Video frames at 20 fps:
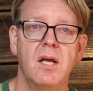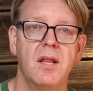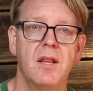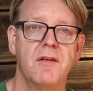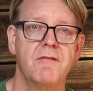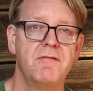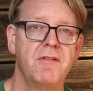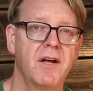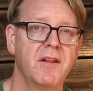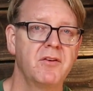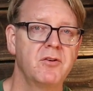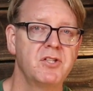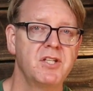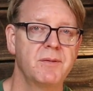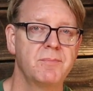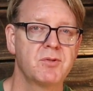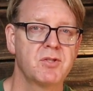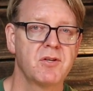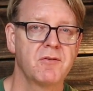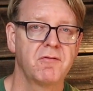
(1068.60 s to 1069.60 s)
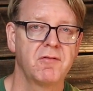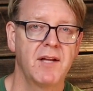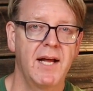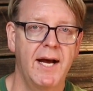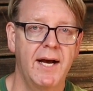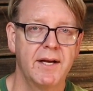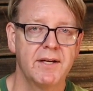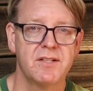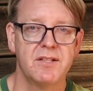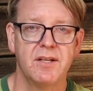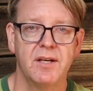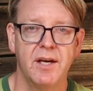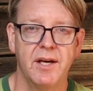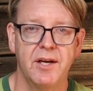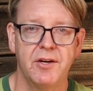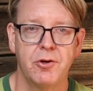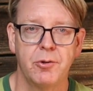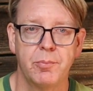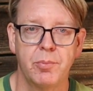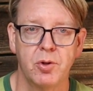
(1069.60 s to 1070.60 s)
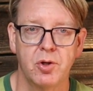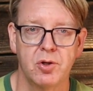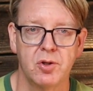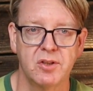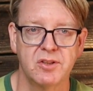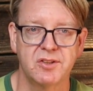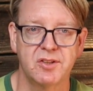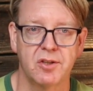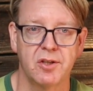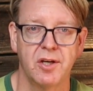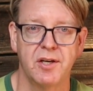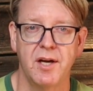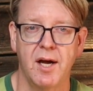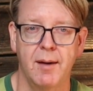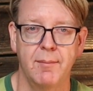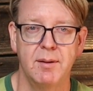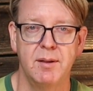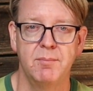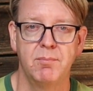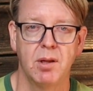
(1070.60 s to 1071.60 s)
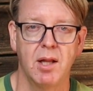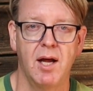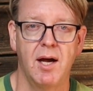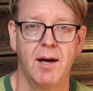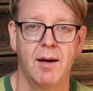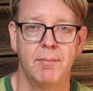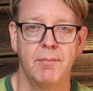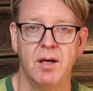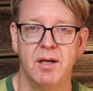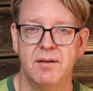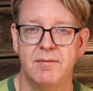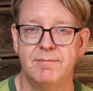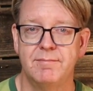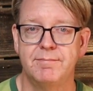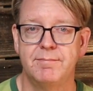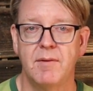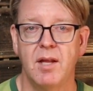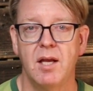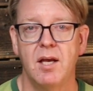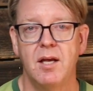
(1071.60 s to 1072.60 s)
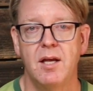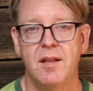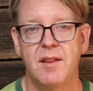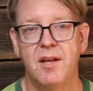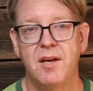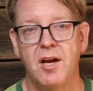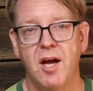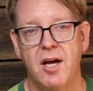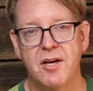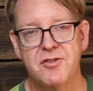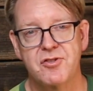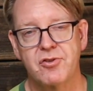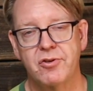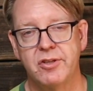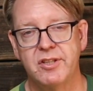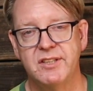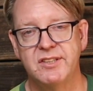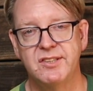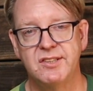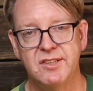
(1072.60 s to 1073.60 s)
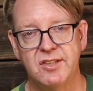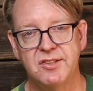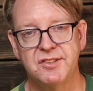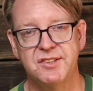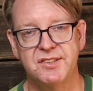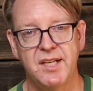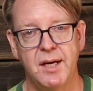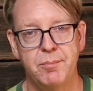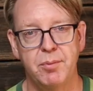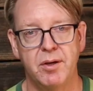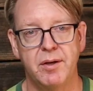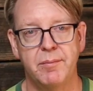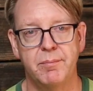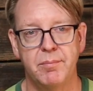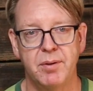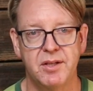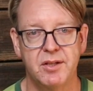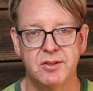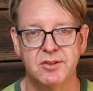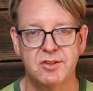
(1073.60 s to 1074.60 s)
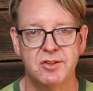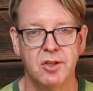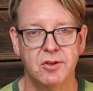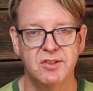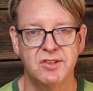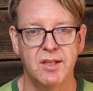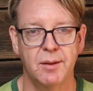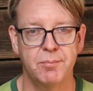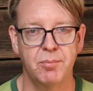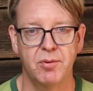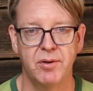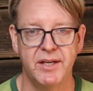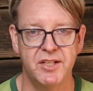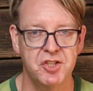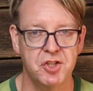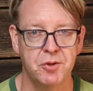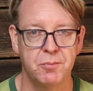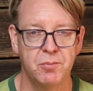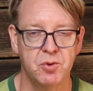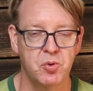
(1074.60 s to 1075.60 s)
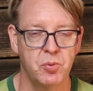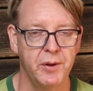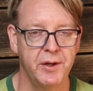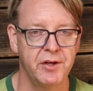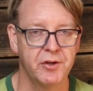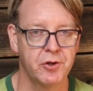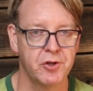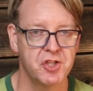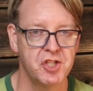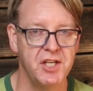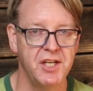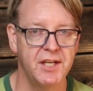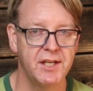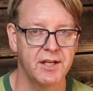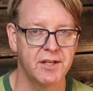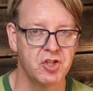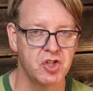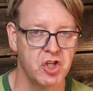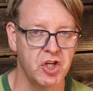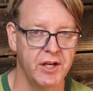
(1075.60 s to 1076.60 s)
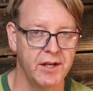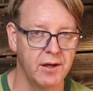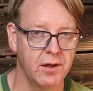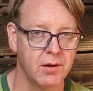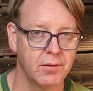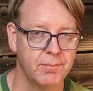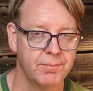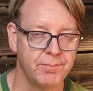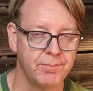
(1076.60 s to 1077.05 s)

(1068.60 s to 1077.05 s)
The feather tips are flat, and her pearls are a knobby blob. The nostril is still separate, but there's no separation between her cheek and chin.